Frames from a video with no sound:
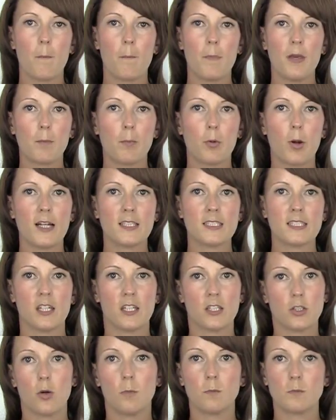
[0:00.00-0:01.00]
Big brands
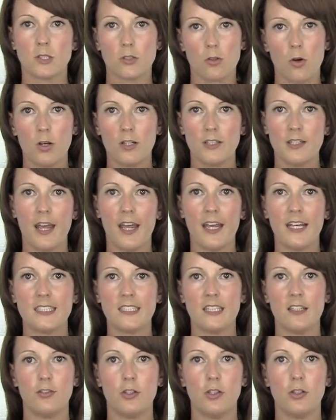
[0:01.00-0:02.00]
like Thompson
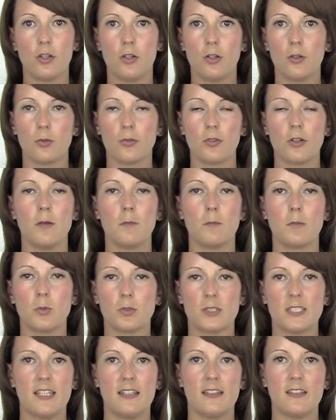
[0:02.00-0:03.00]
Holidays, if you Google them,
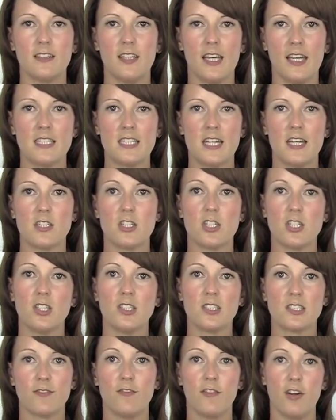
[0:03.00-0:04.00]
you'll see that they tend to
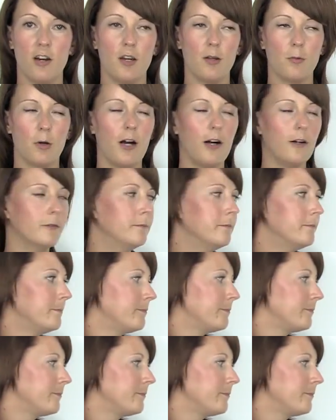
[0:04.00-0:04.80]
use them very well.